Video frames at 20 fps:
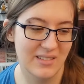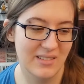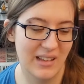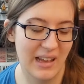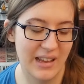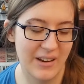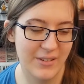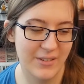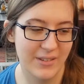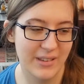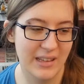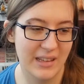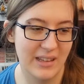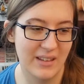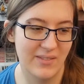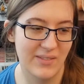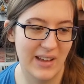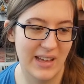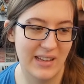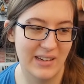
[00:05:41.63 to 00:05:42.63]
I don't think
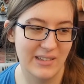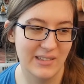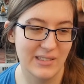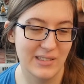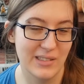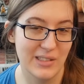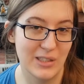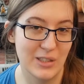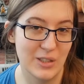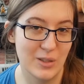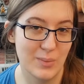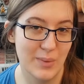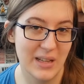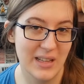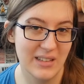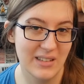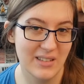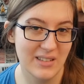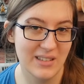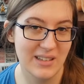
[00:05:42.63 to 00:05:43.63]
it matters too
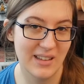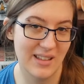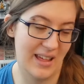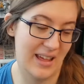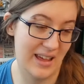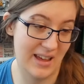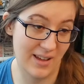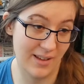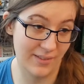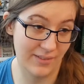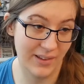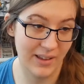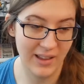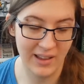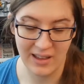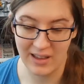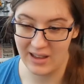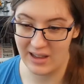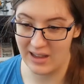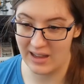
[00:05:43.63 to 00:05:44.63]
much because I have
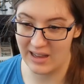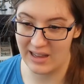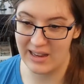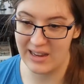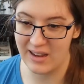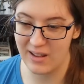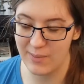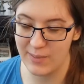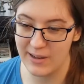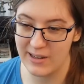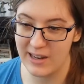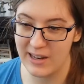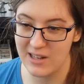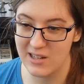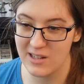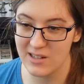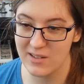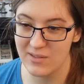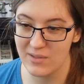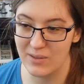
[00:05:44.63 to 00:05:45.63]
high
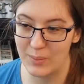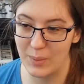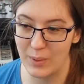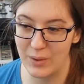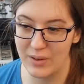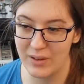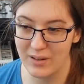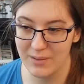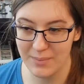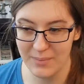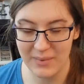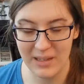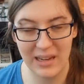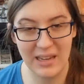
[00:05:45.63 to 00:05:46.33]
expectations for both of them,